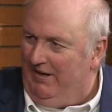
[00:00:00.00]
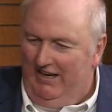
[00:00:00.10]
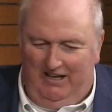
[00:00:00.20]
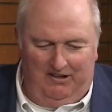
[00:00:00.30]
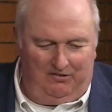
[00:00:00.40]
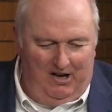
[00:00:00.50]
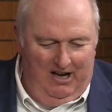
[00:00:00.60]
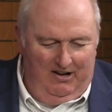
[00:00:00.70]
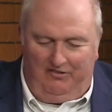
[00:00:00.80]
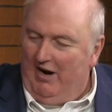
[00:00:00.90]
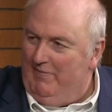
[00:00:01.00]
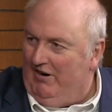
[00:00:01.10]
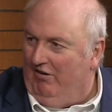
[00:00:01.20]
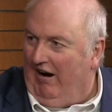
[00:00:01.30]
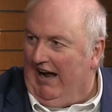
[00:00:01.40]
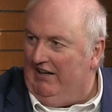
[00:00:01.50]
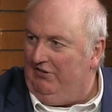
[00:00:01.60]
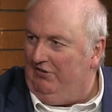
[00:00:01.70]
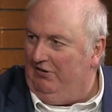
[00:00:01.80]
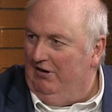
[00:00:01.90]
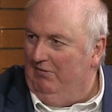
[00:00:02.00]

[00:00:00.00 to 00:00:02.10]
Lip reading: is Democrats,